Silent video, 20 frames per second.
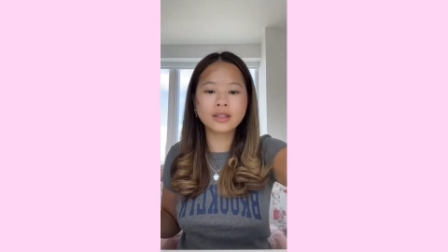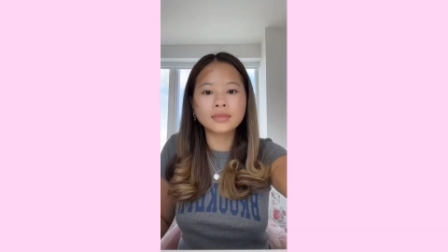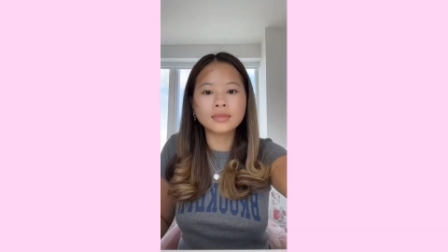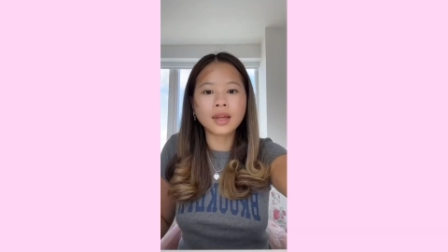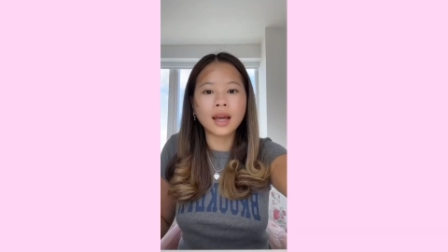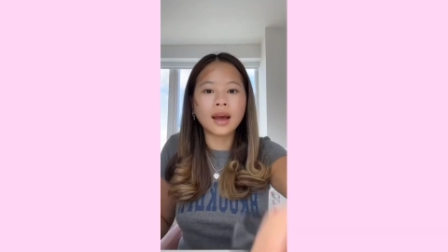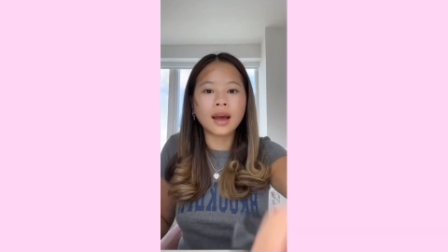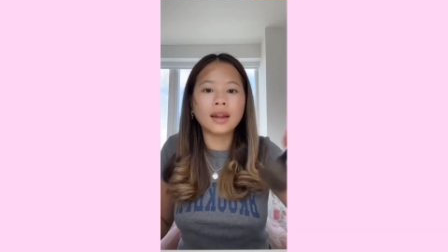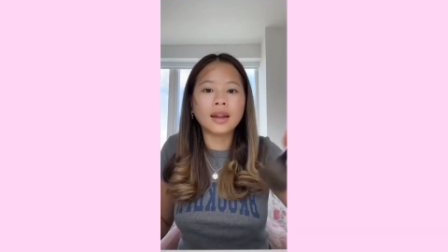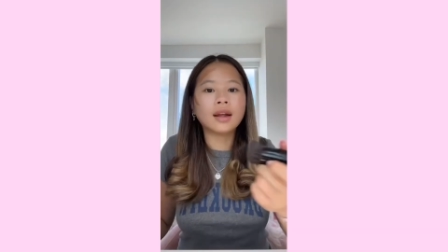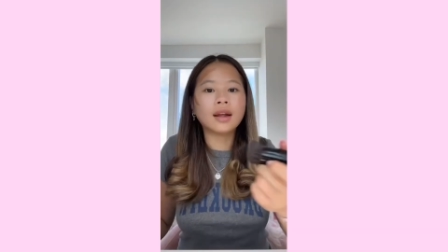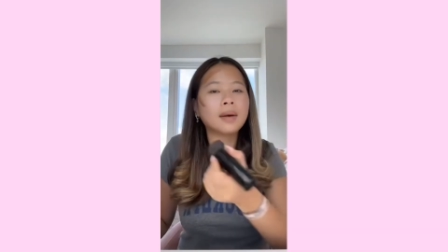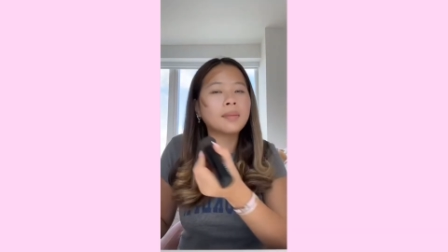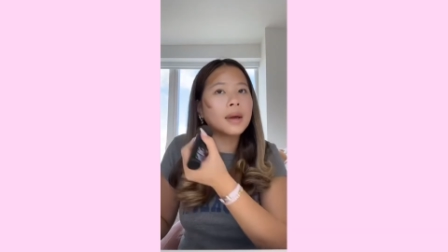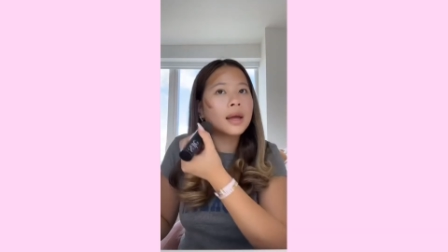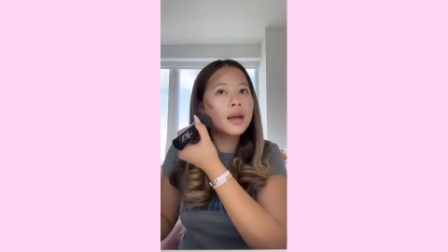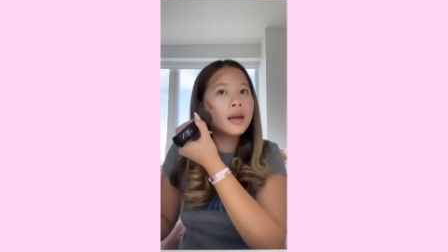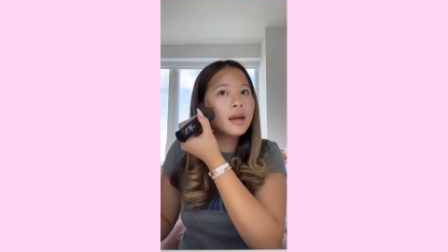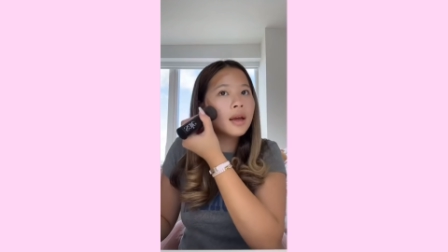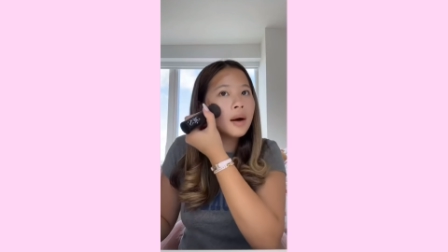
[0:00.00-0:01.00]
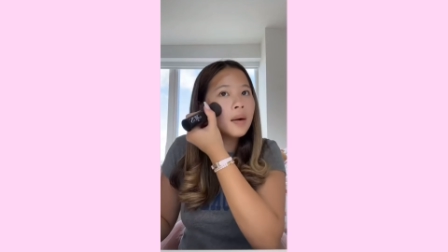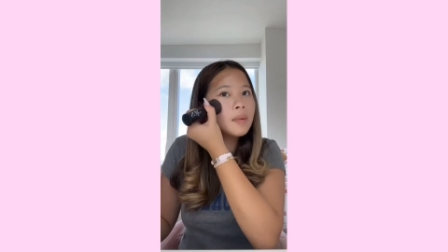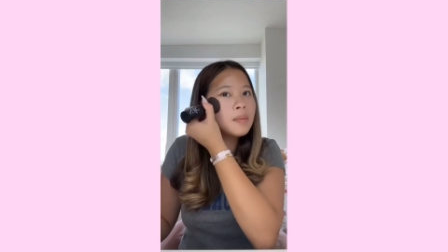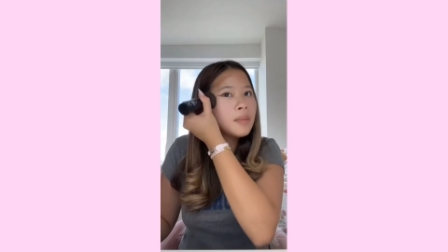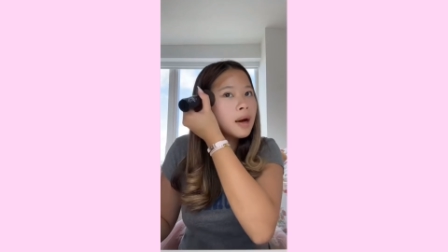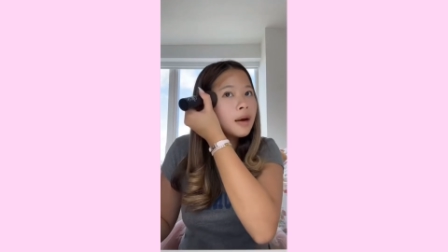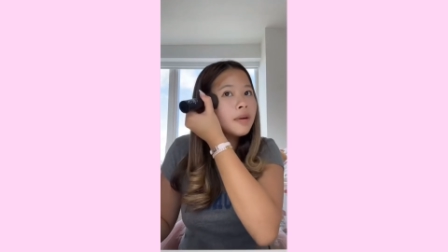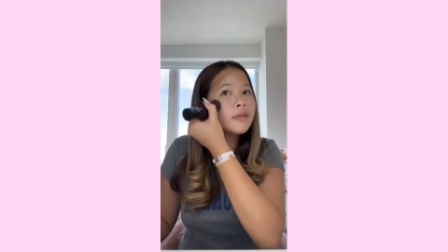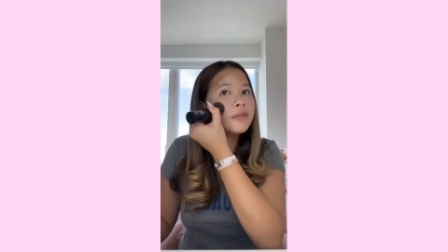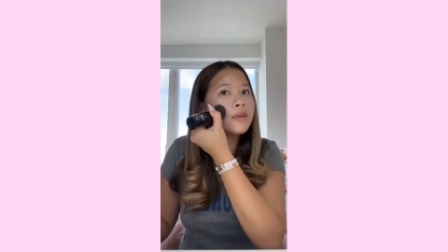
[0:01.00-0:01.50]
And then I'm hanging out with my
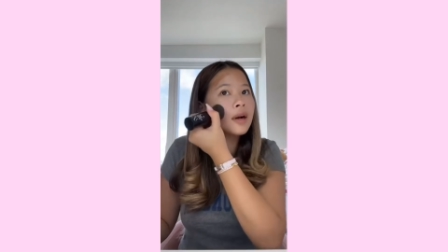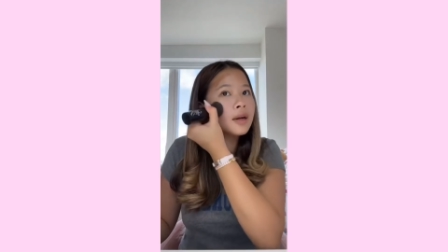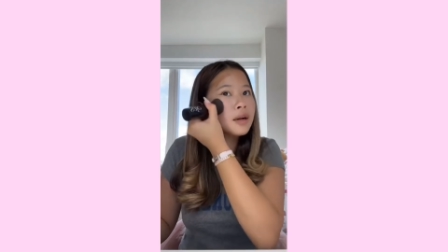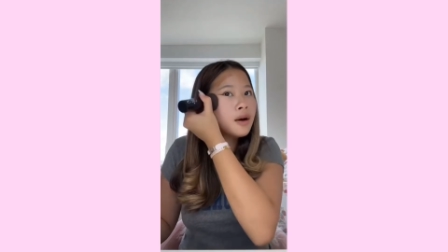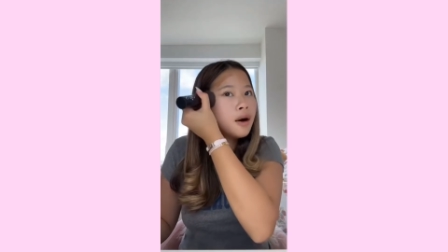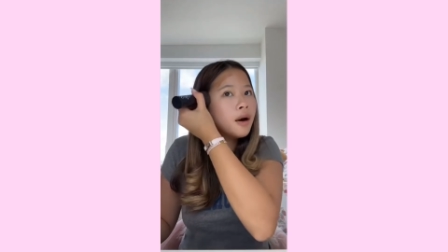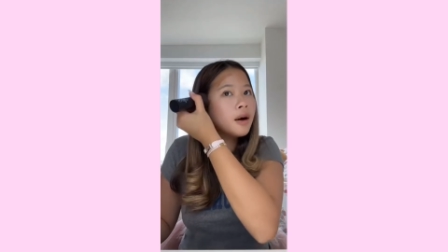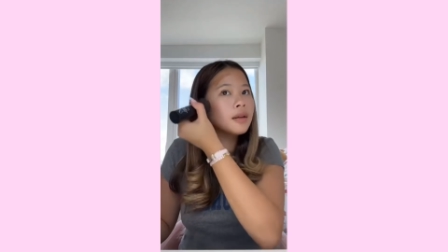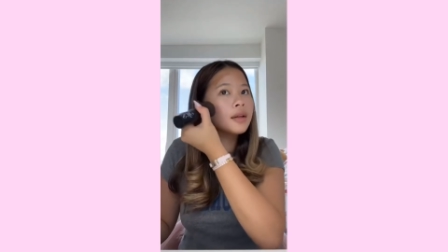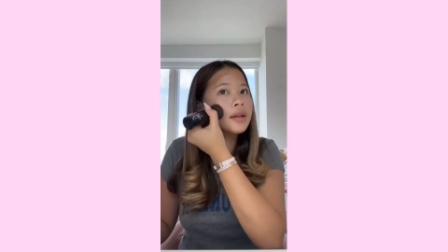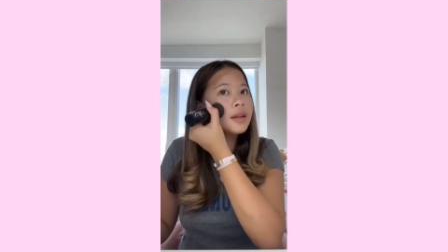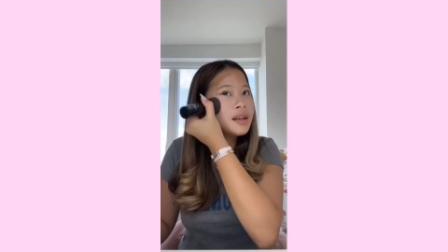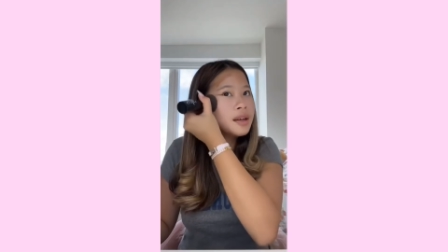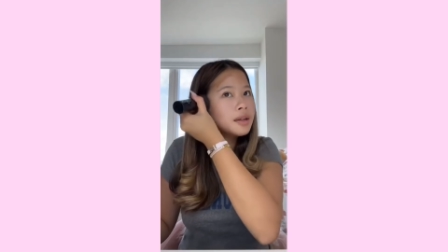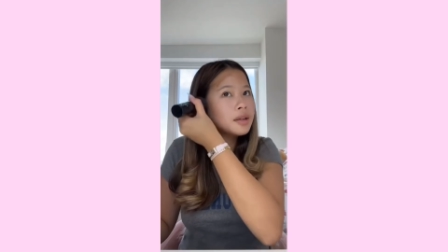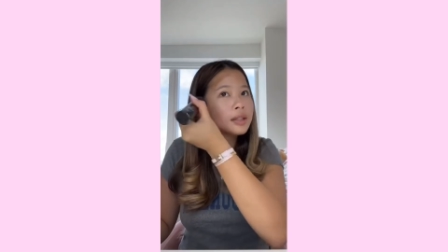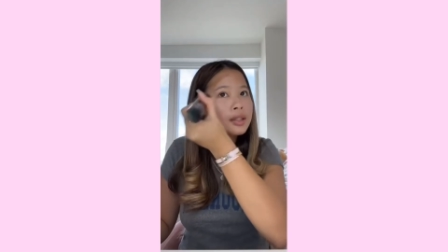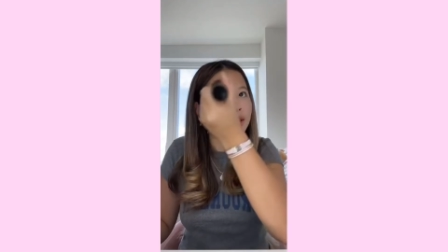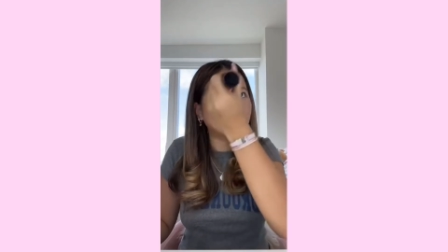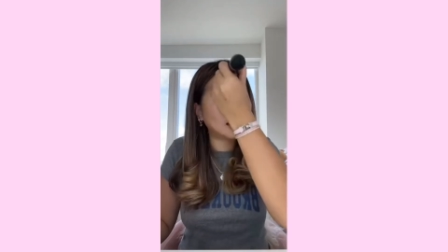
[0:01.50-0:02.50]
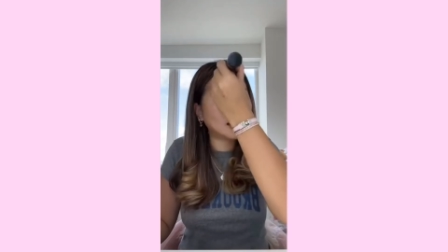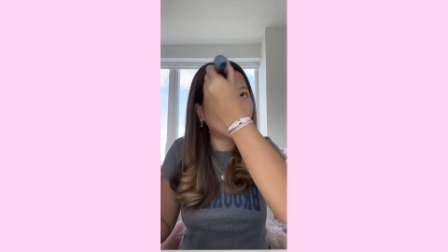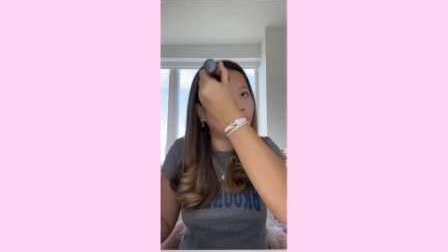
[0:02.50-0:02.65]
friend Colin later today.